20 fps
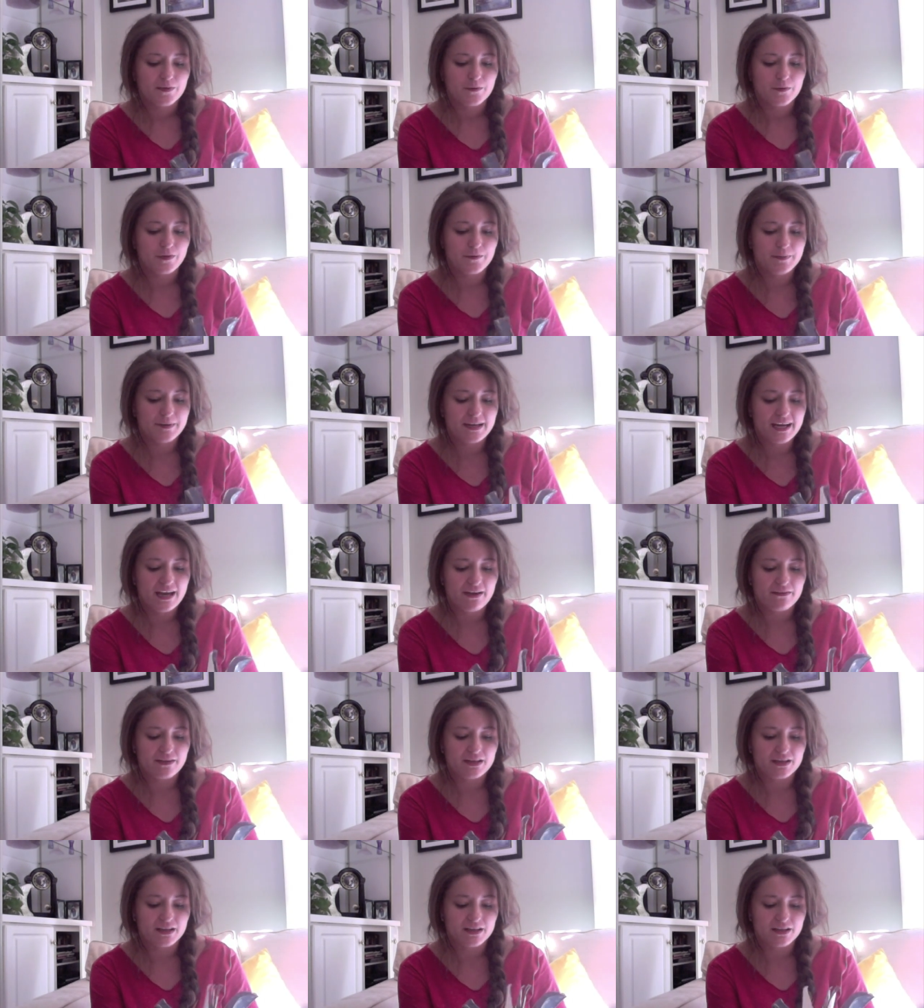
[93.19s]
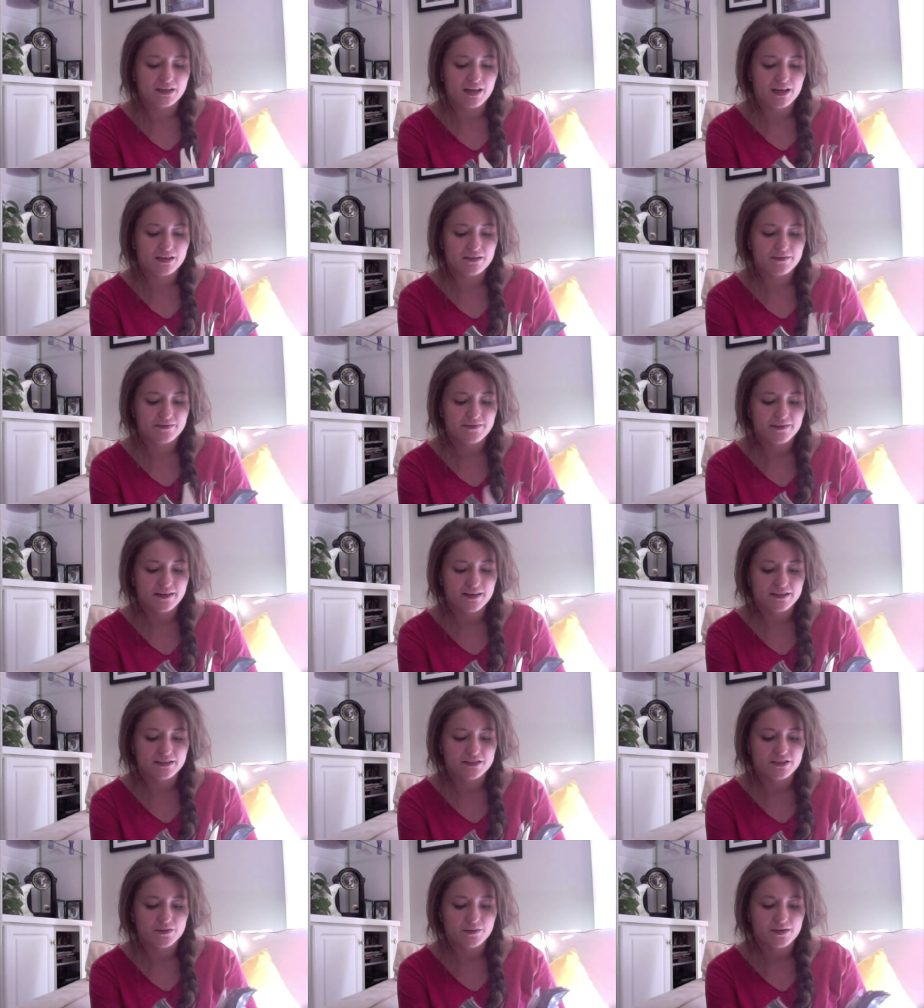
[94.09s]
we've been having a lot of
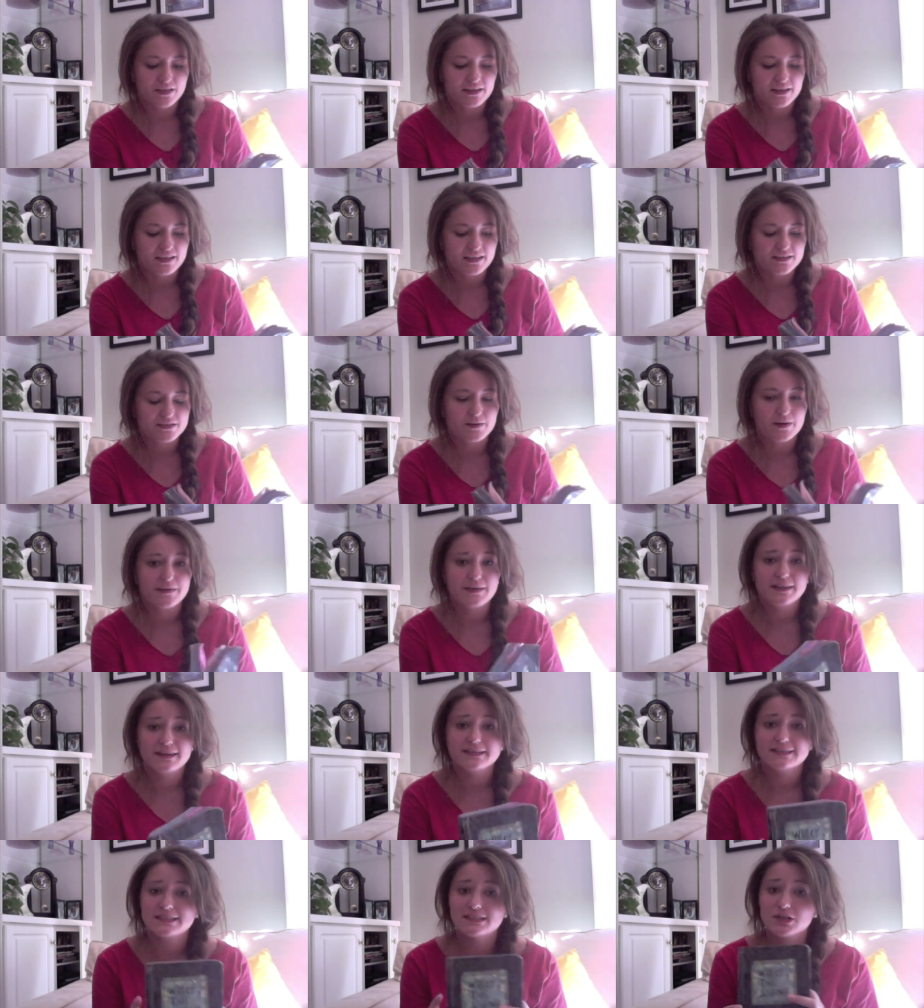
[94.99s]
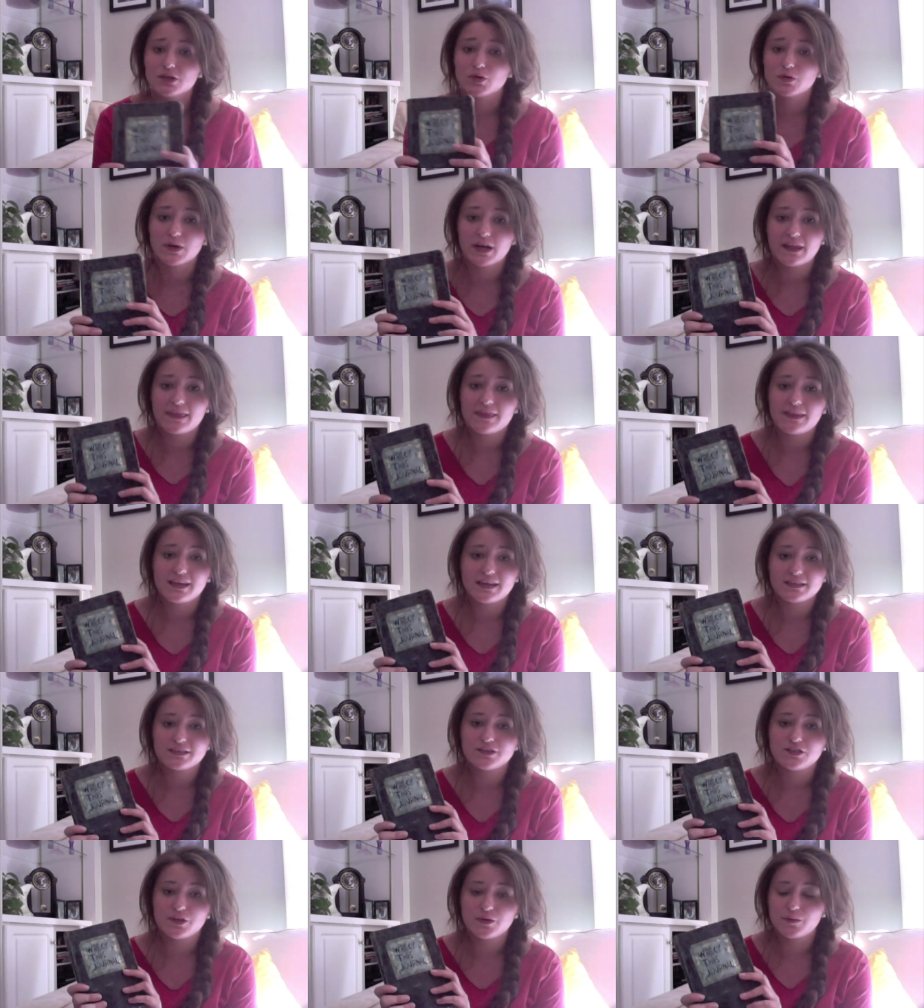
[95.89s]
fun doing these. So I think this is a great thing
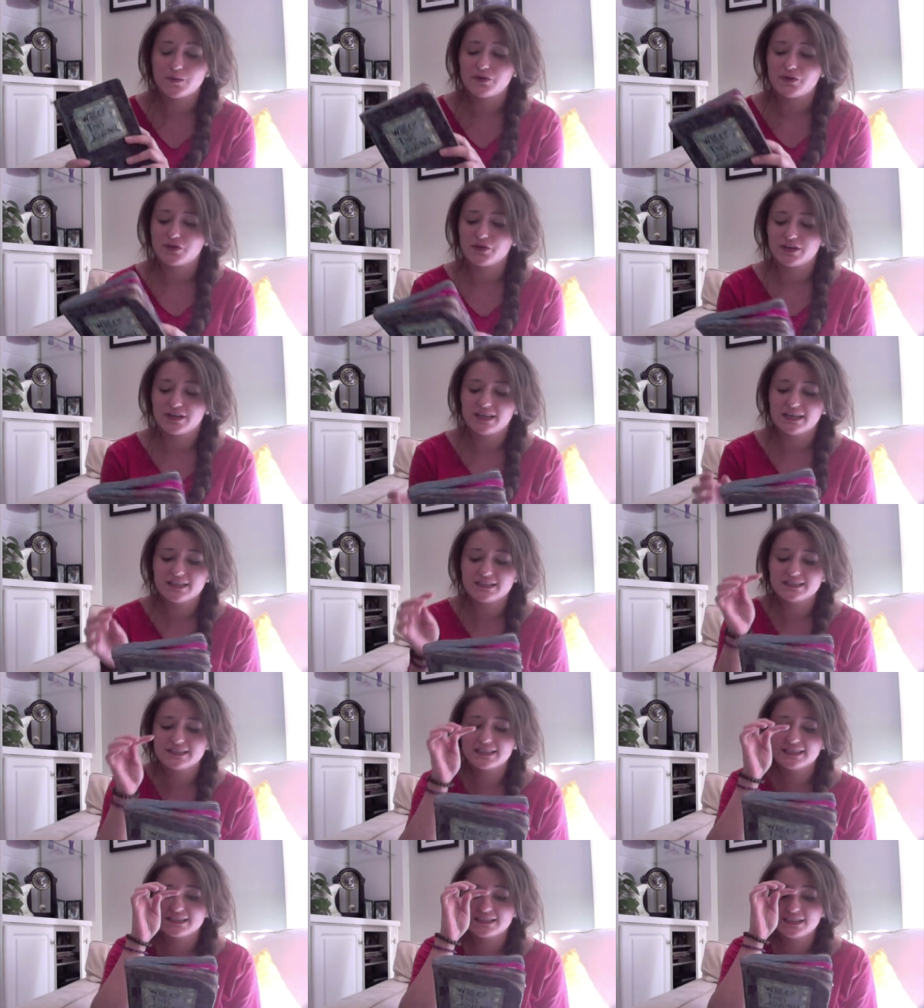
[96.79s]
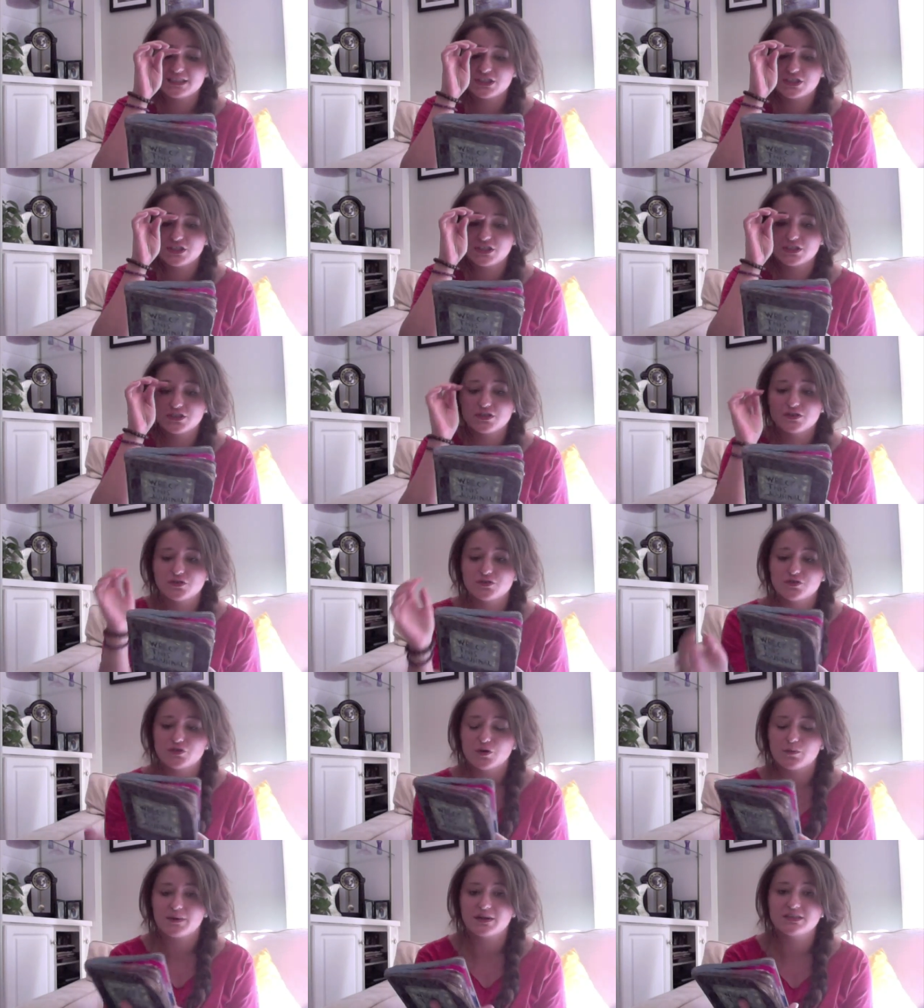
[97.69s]
to do with your kids because it's just
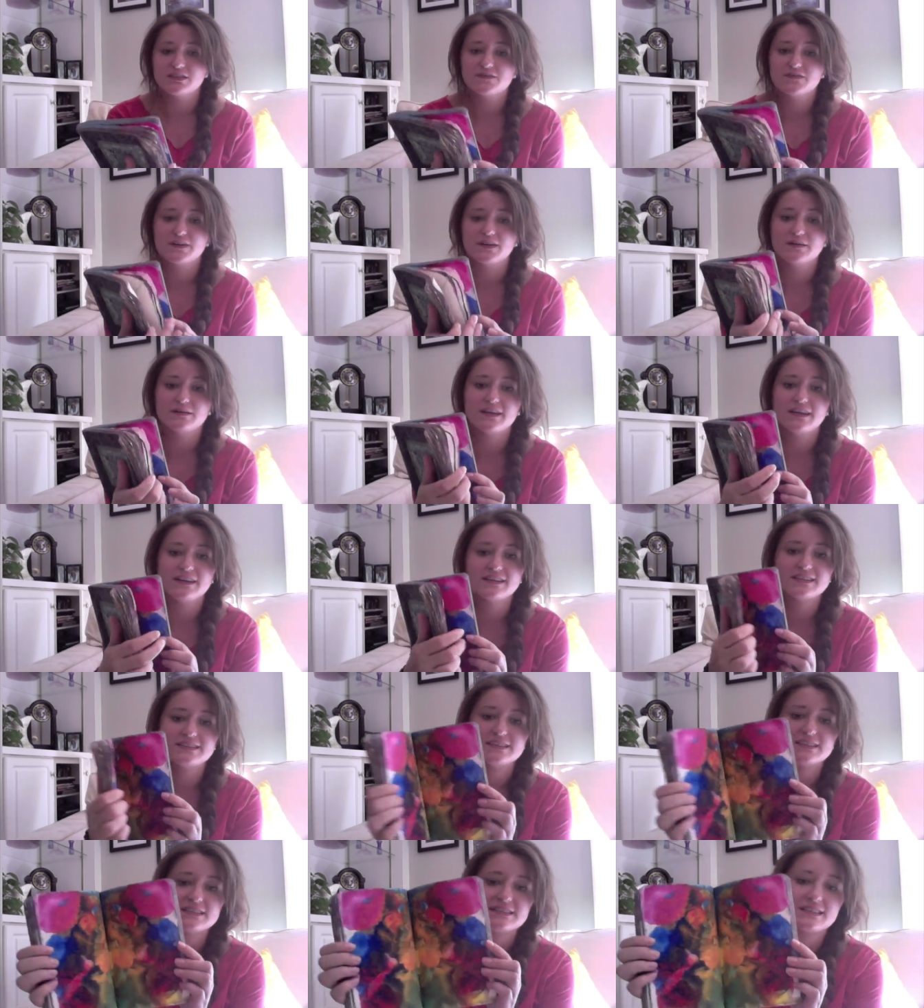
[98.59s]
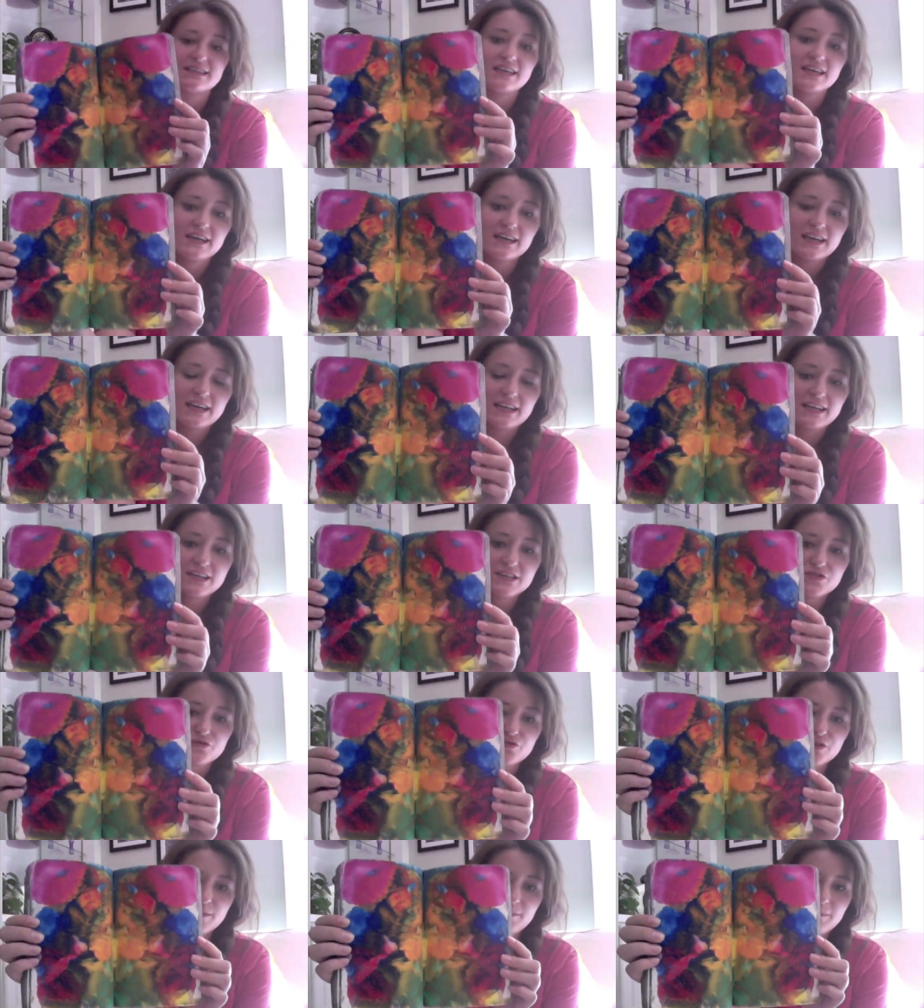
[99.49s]
so much fun. And this is his
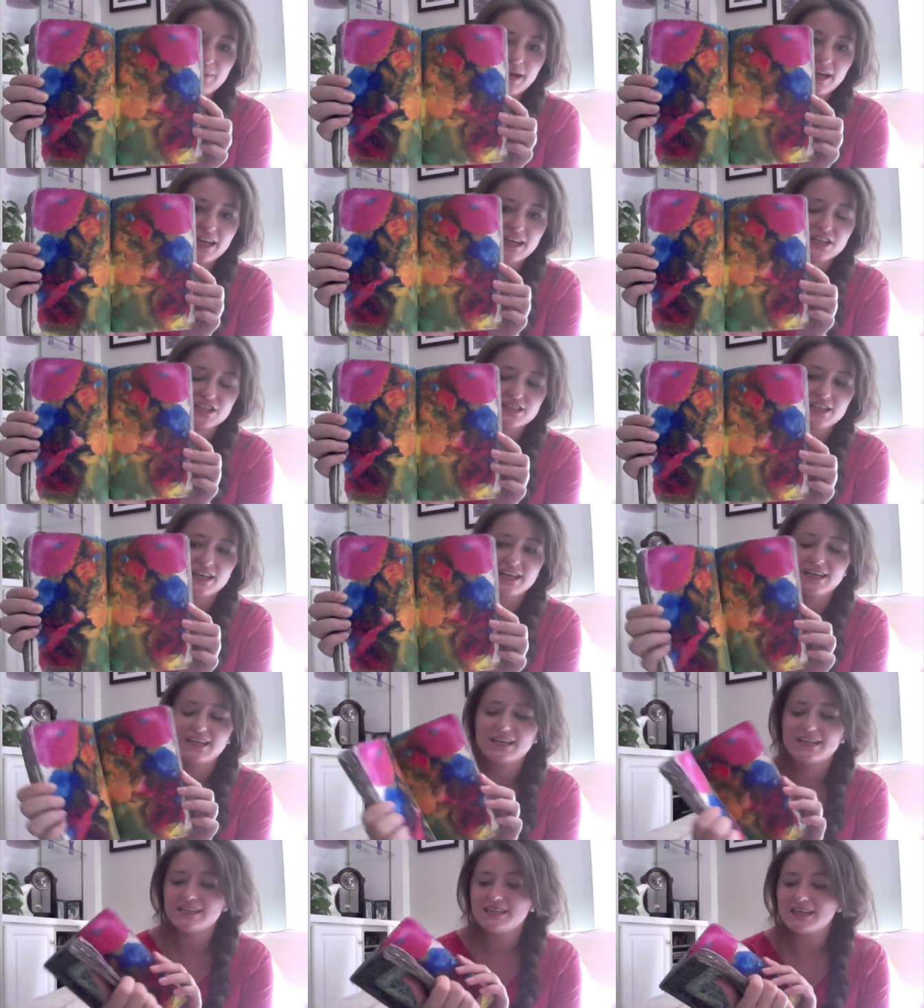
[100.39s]
drip page that he